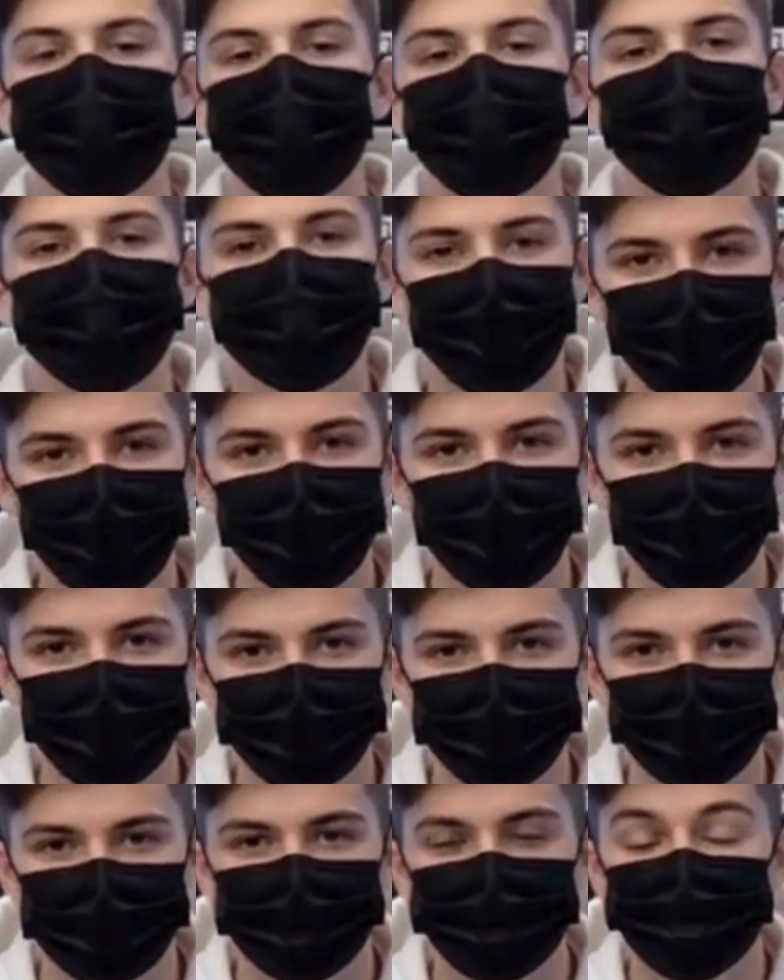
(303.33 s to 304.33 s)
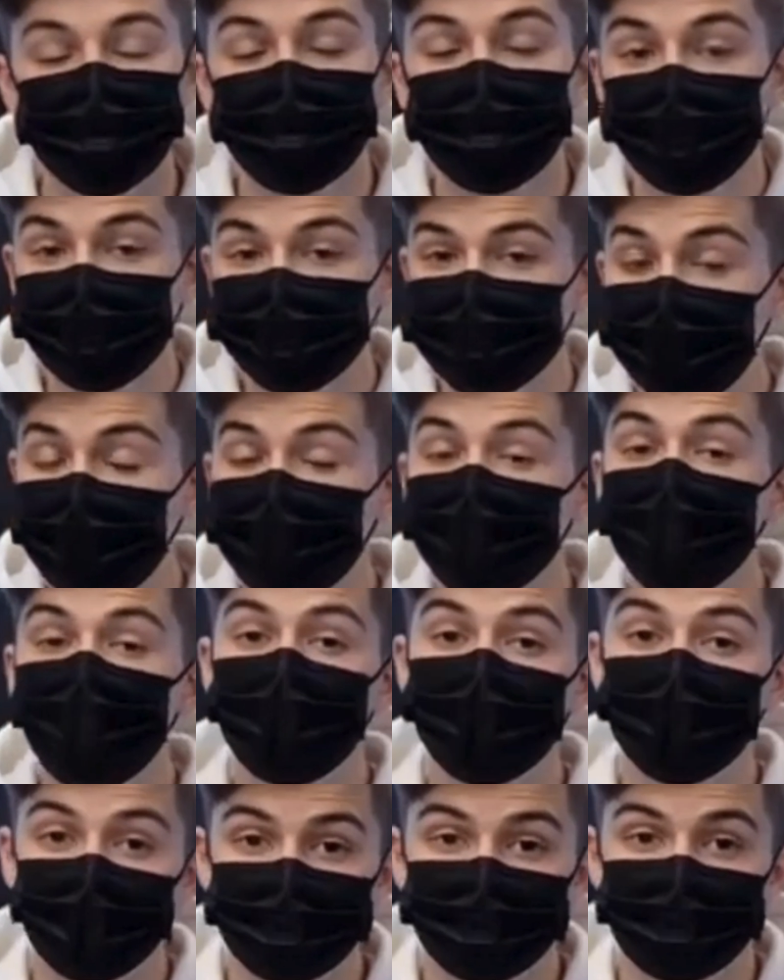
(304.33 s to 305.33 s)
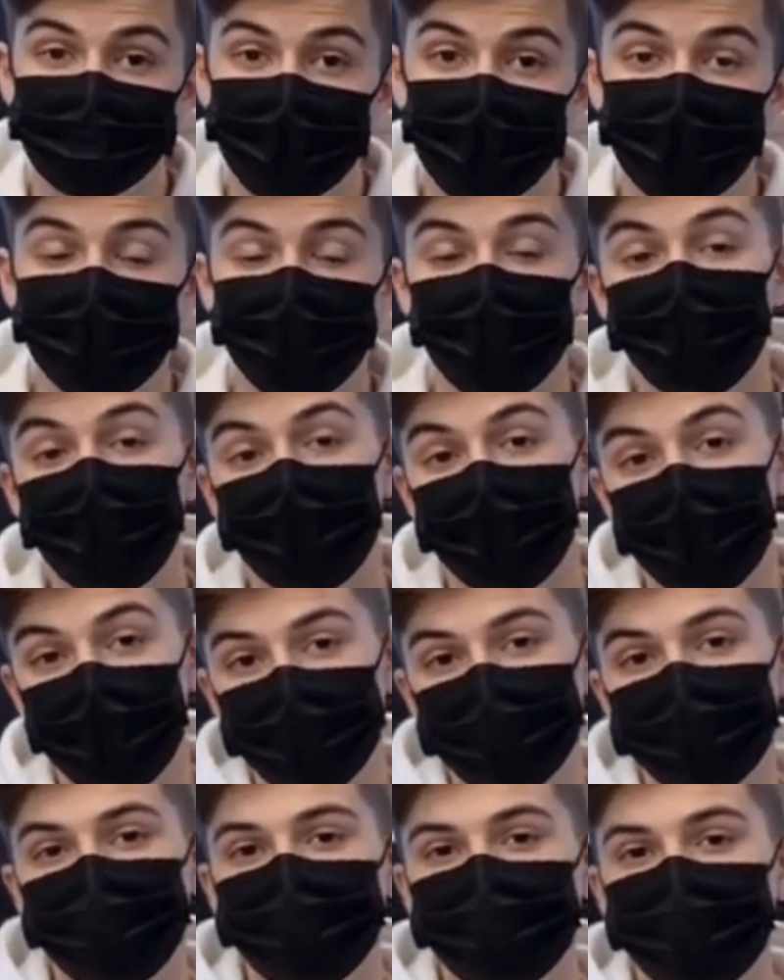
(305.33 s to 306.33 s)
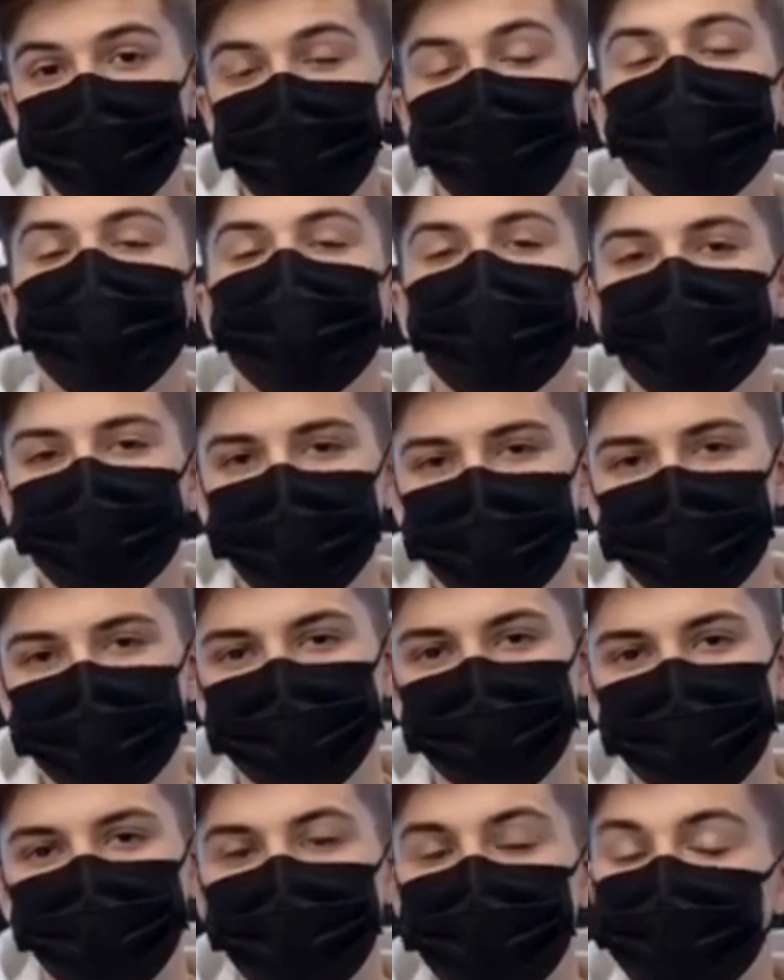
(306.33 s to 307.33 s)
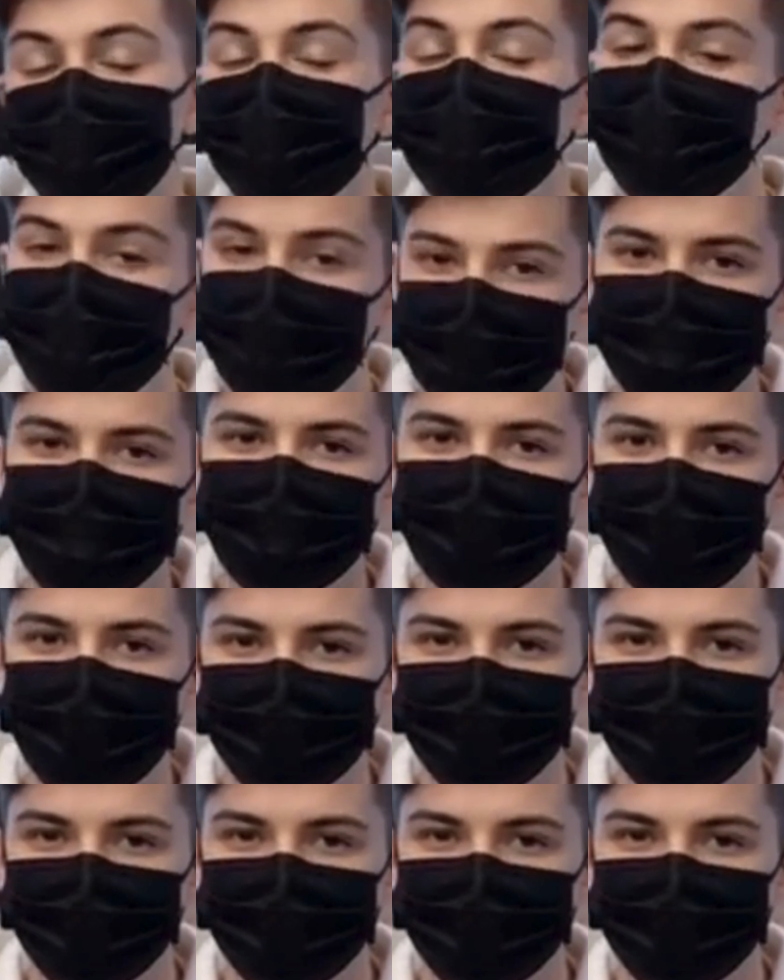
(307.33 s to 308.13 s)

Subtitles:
now generate native audio directly, ambient sound, sound effects, even